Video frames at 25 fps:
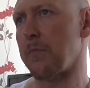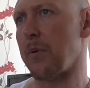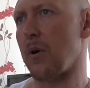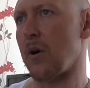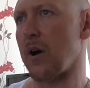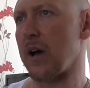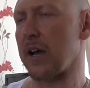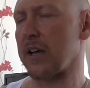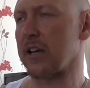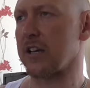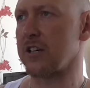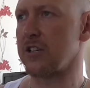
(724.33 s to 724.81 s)

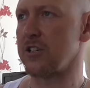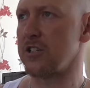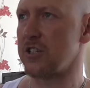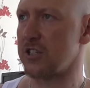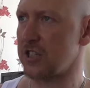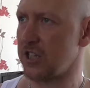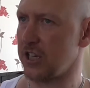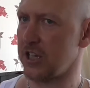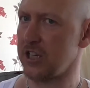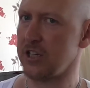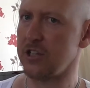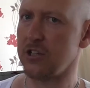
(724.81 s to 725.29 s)
by
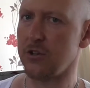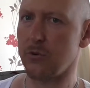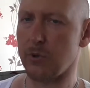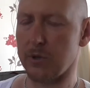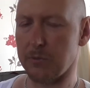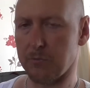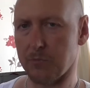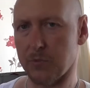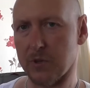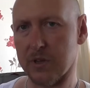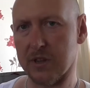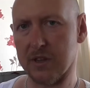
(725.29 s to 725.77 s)

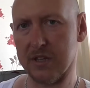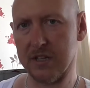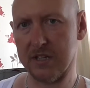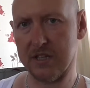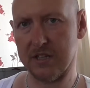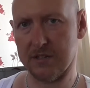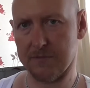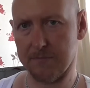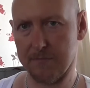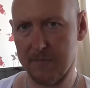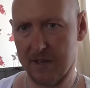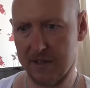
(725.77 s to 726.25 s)
continuing with
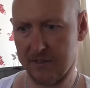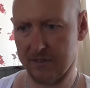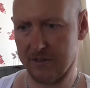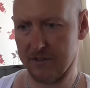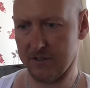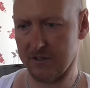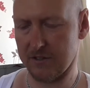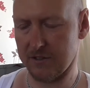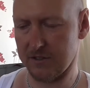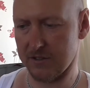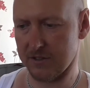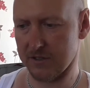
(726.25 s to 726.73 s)
these
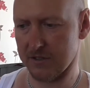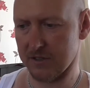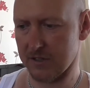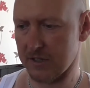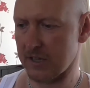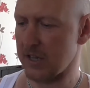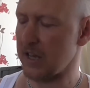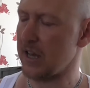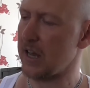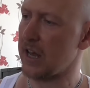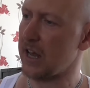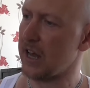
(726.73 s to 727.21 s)
methods,
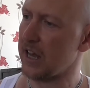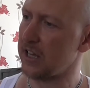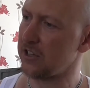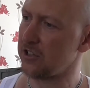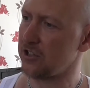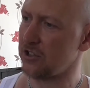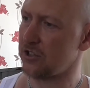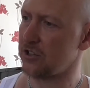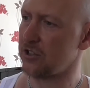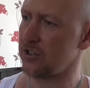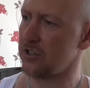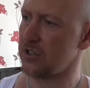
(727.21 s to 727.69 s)
and